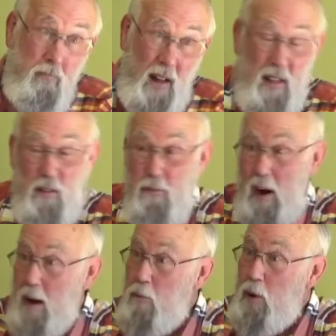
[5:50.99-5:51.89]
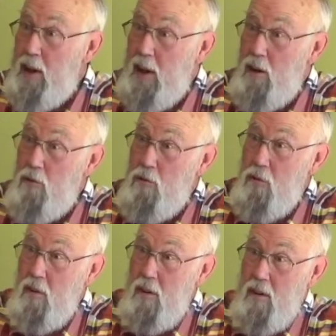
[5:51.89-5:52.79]
I think, 5
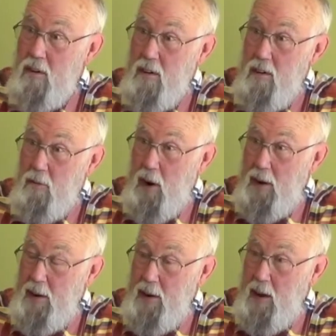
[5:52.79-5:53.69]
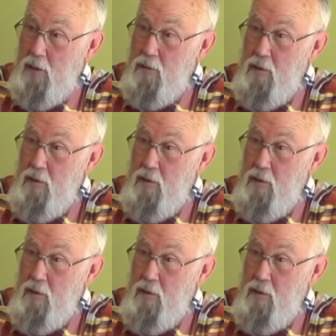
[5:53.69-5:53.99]
weekends, Friday night,